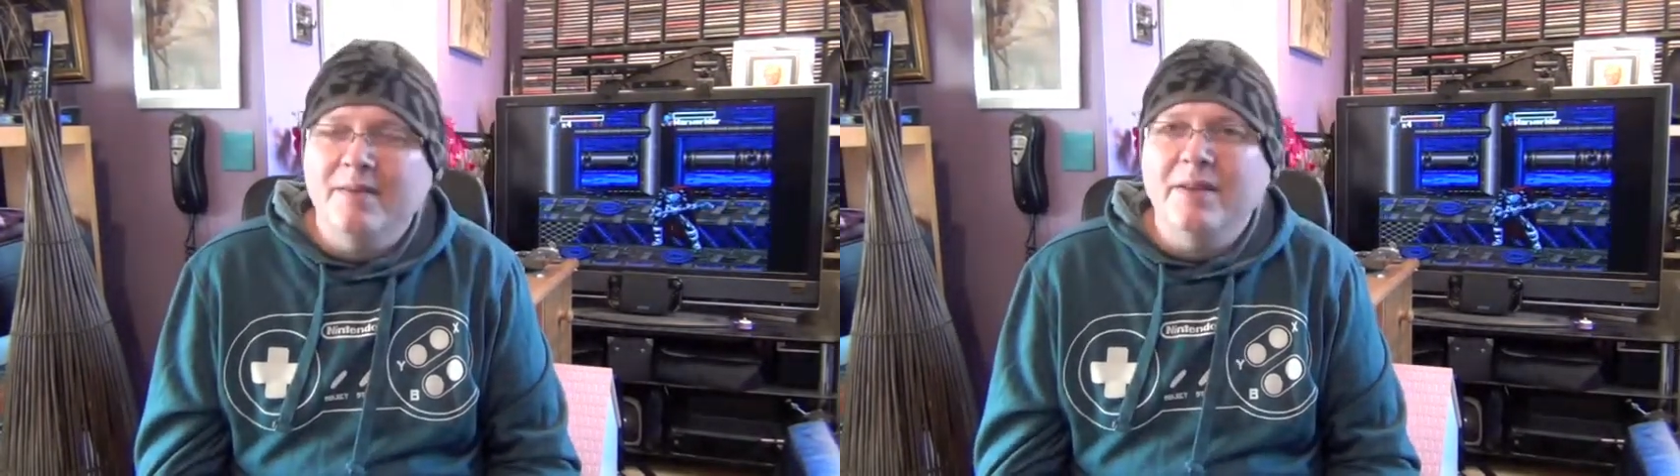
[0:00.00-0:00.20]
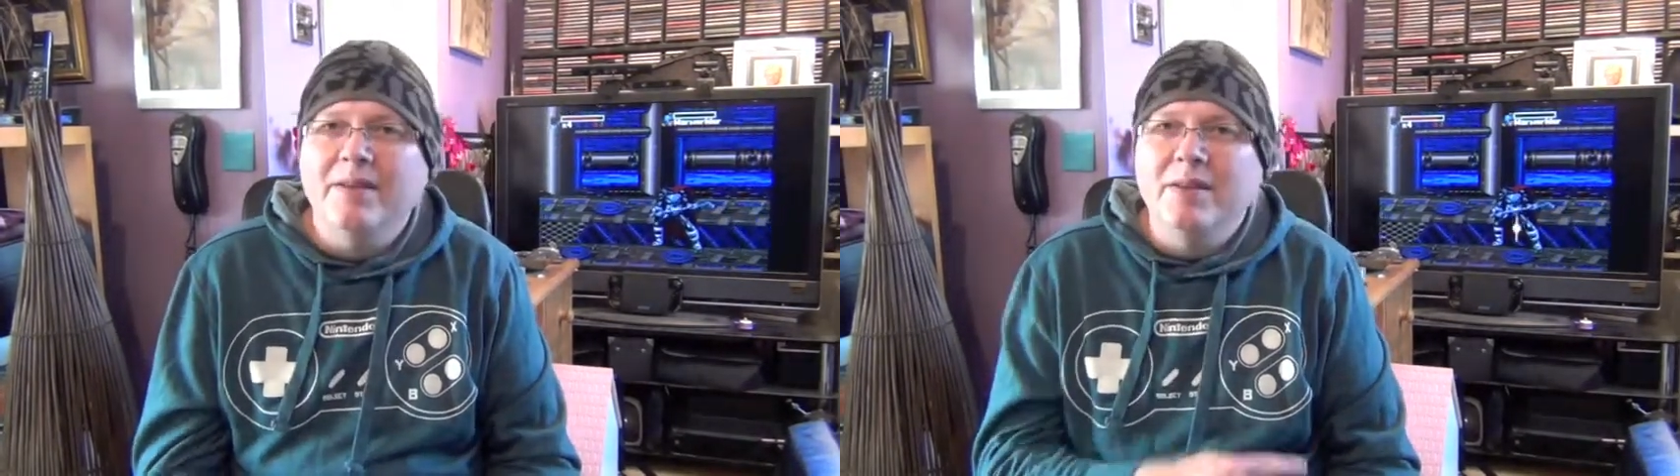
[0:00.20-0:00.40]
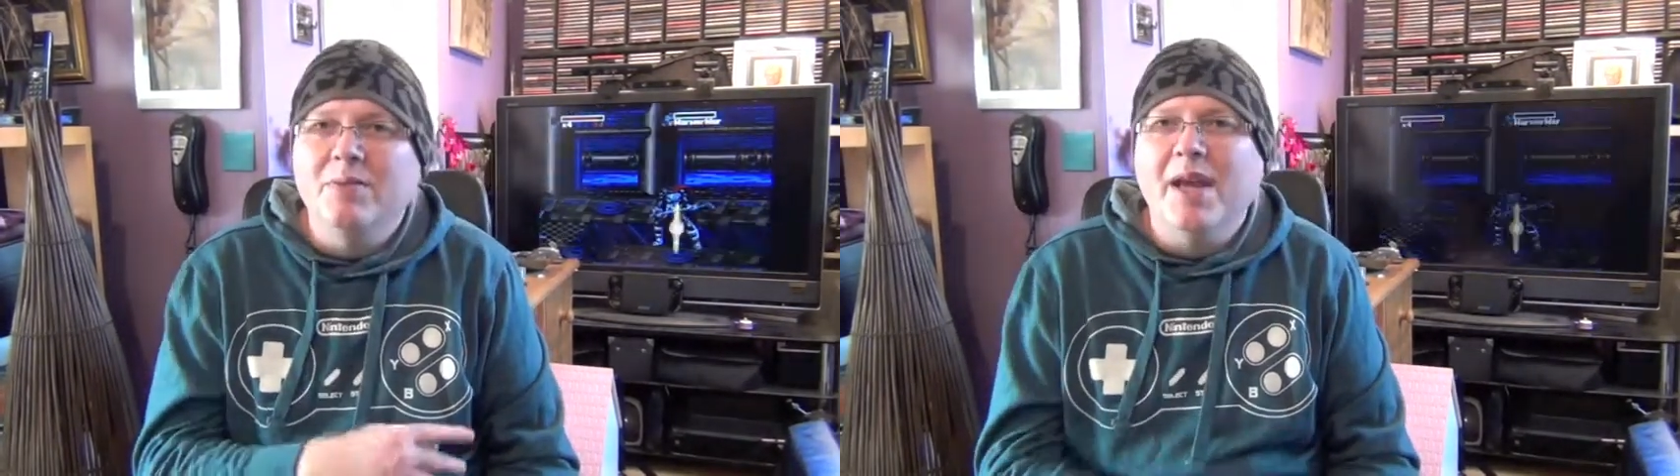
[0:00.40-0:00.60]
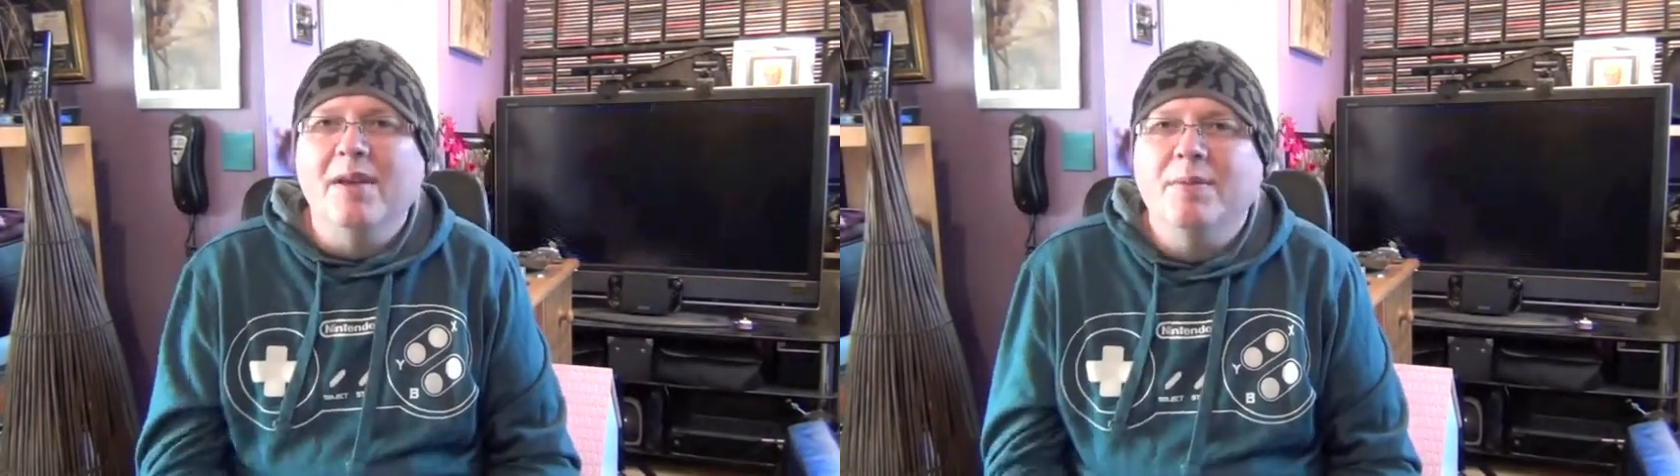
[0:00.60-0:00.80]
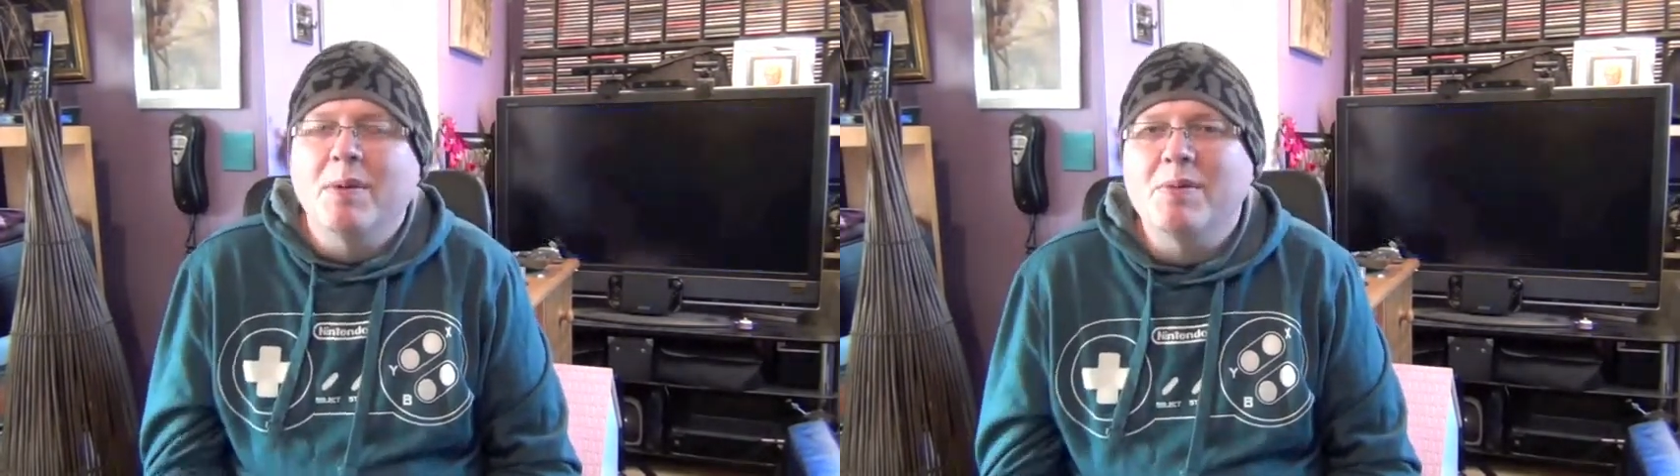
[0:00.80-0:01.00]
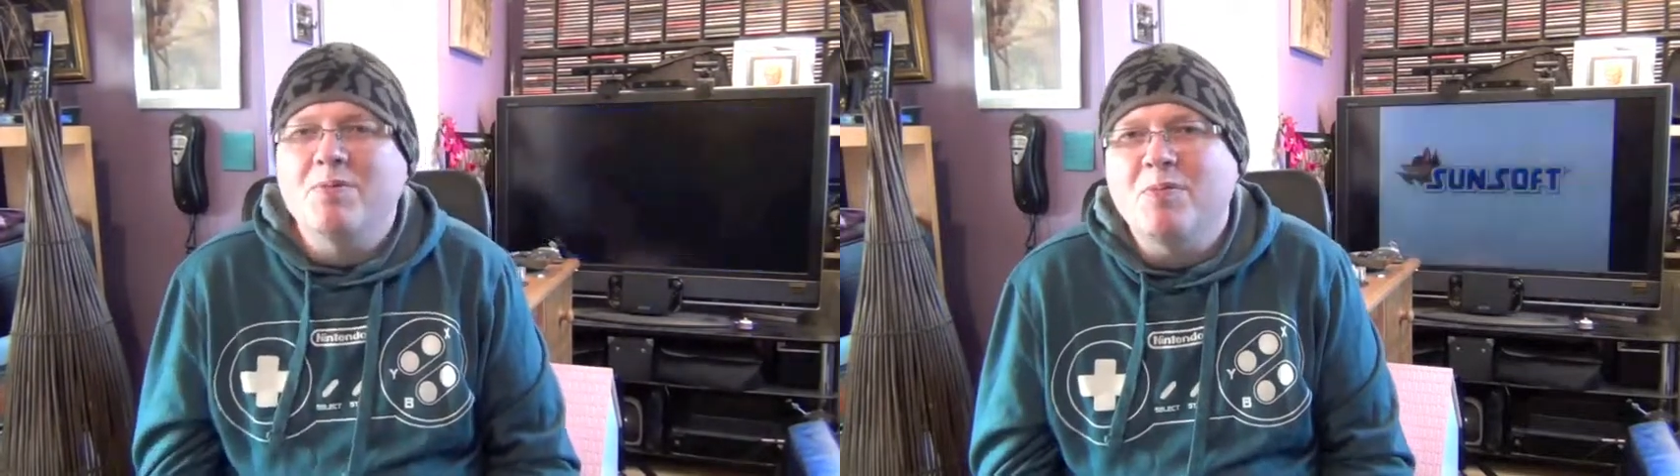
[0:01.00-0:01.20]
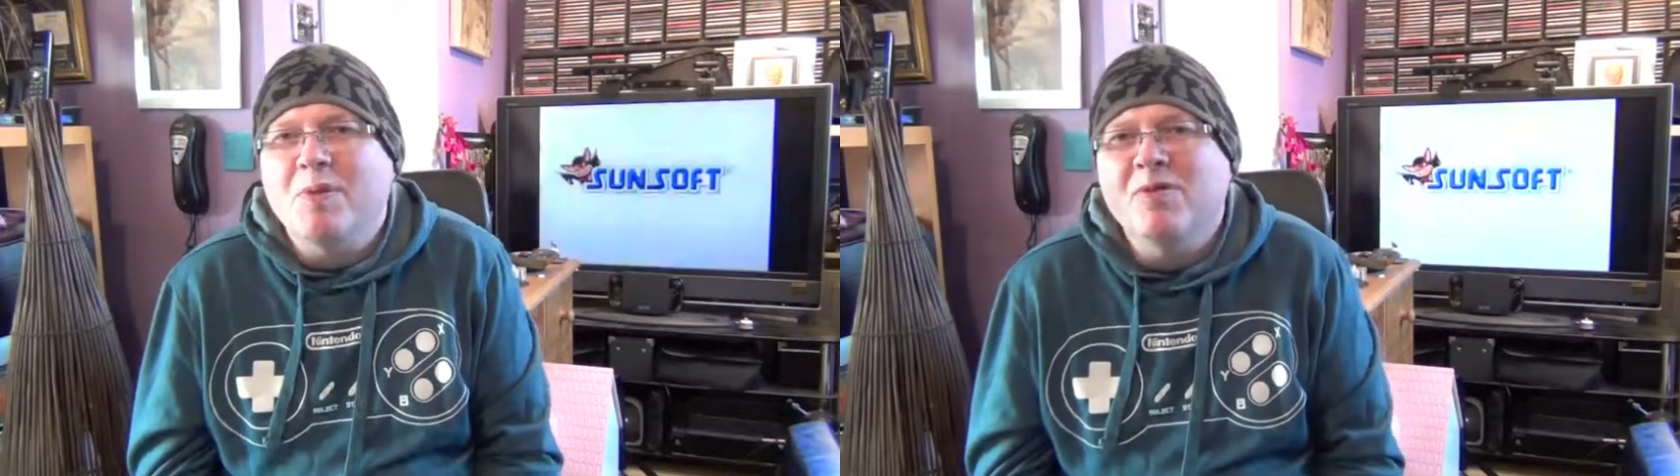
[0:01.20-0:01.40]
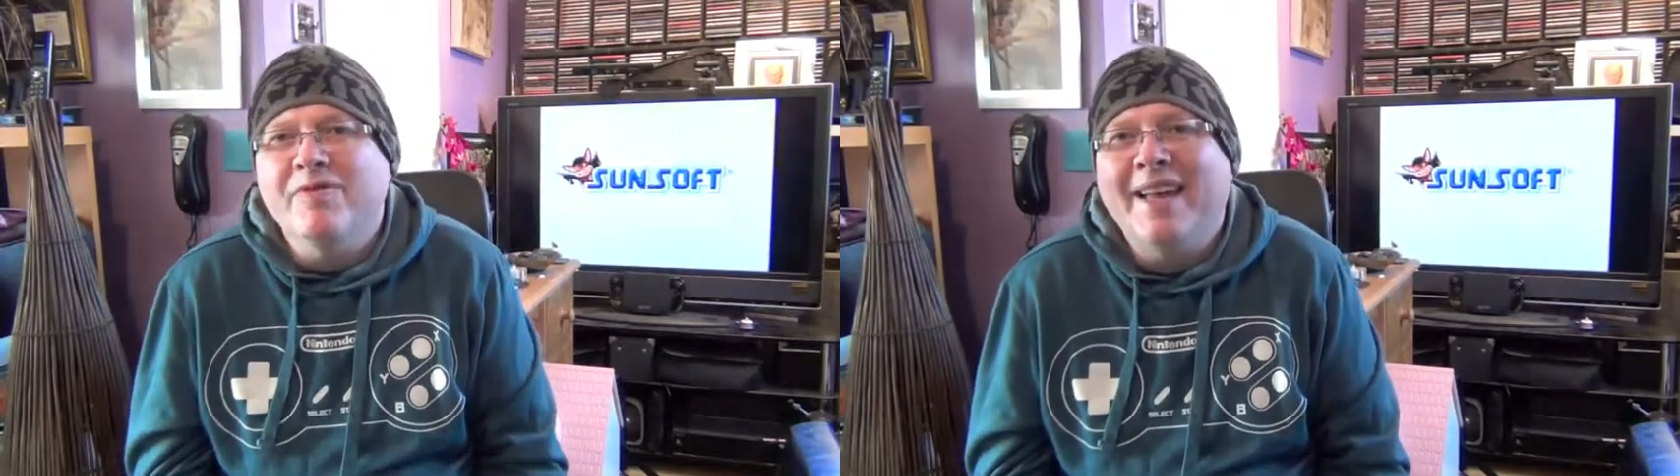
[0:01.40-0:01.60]
a, these were games that my,
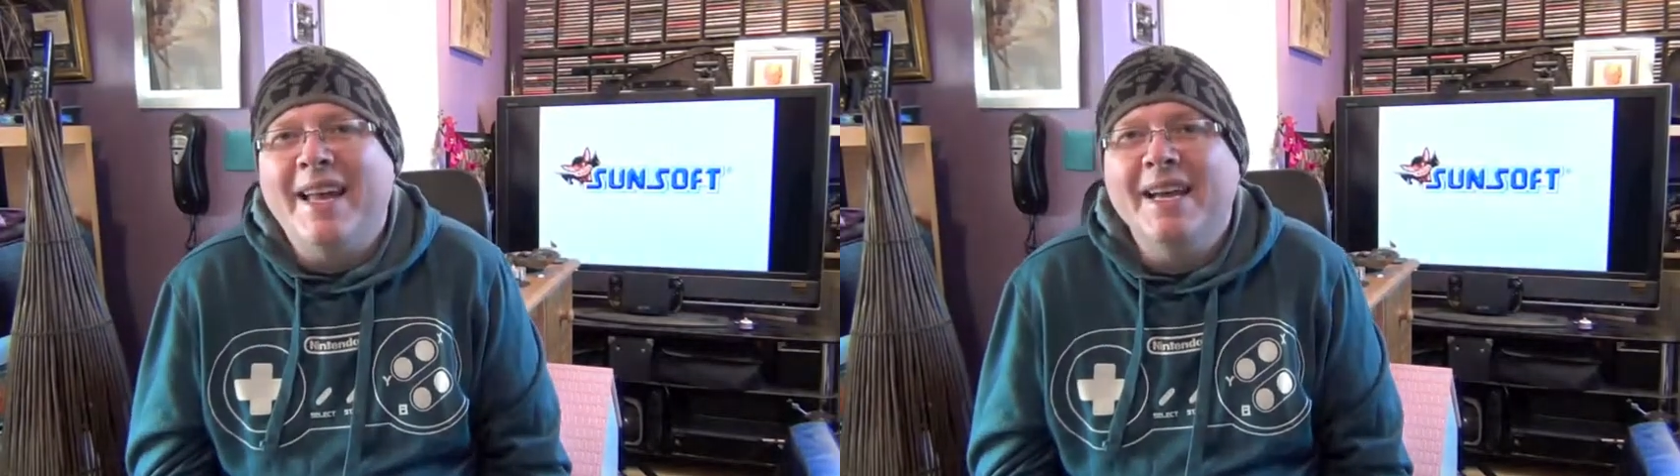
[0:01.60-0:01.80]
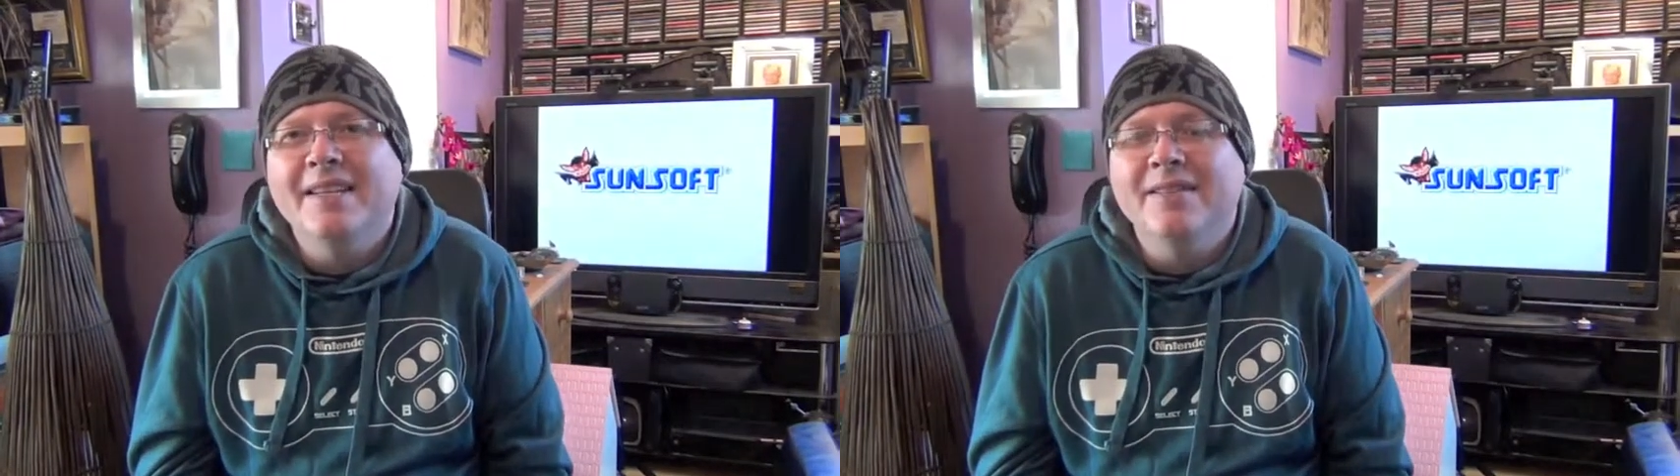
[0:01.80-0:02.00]
my brother had,